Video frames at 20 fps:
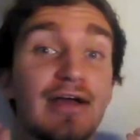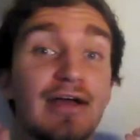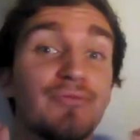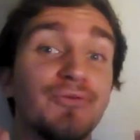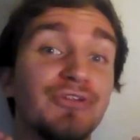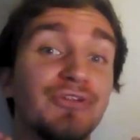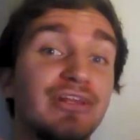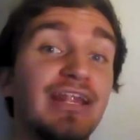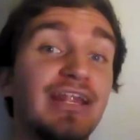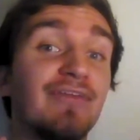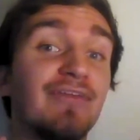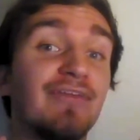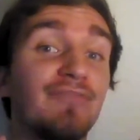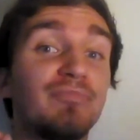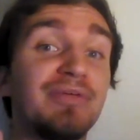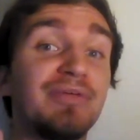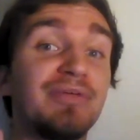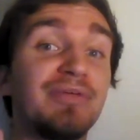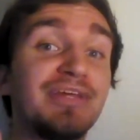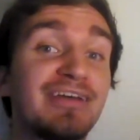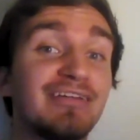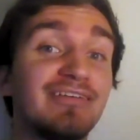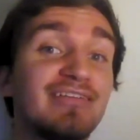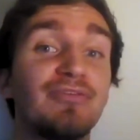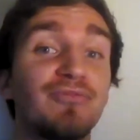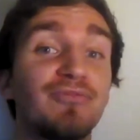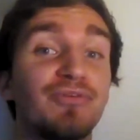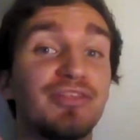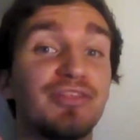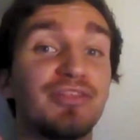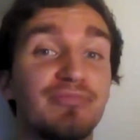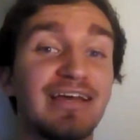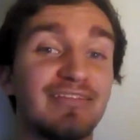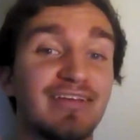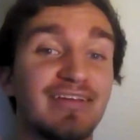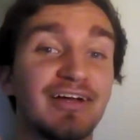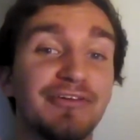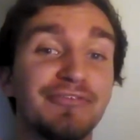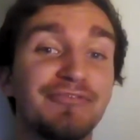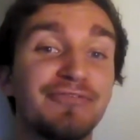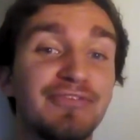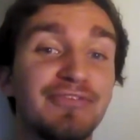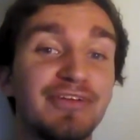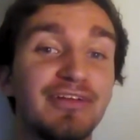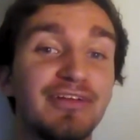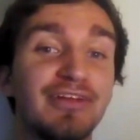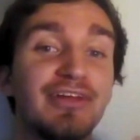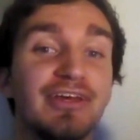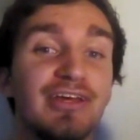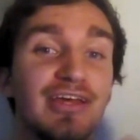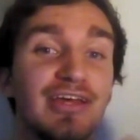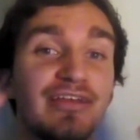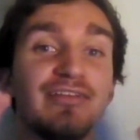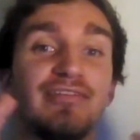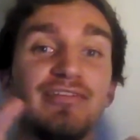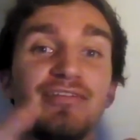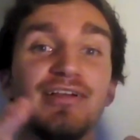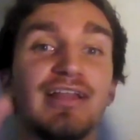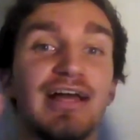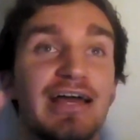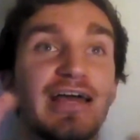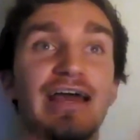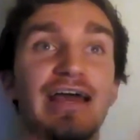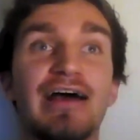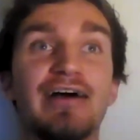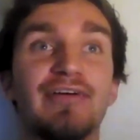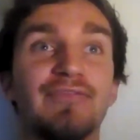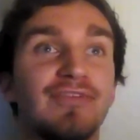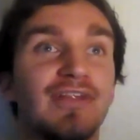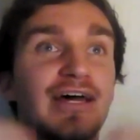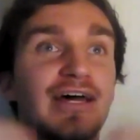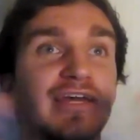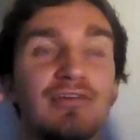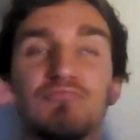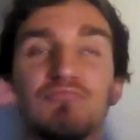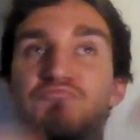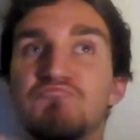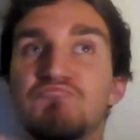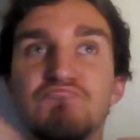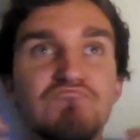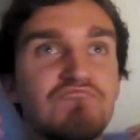I will never be content with myself until I have like